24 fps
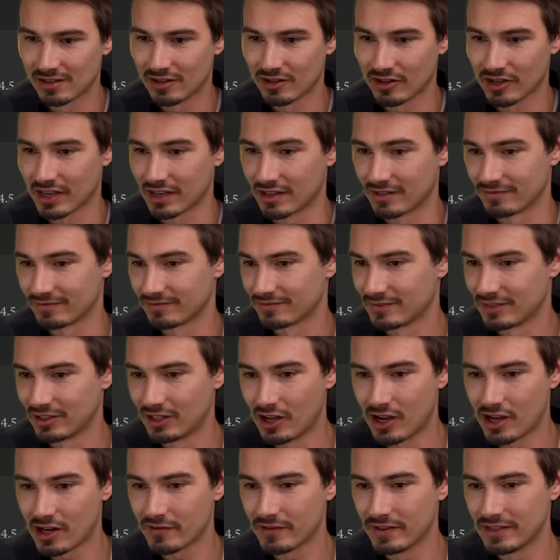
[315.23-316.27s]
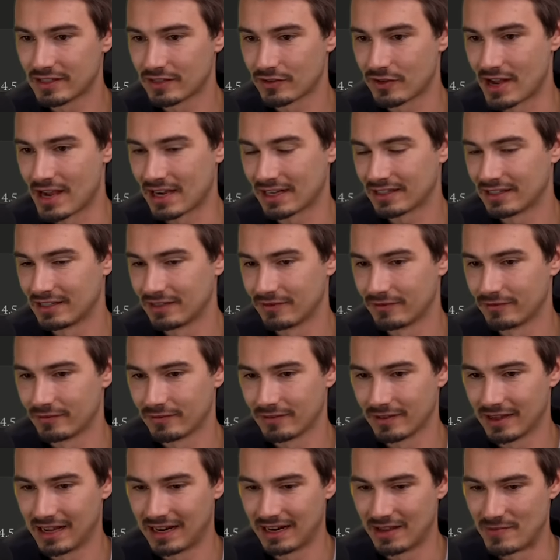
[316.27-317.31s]
Okay, a lot of interactive
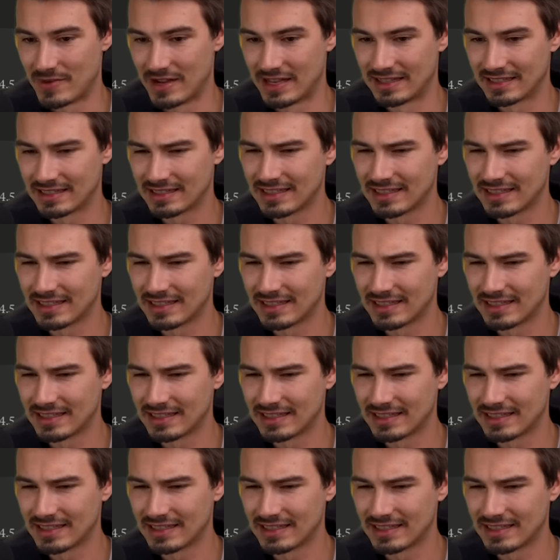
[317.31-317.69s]
elements.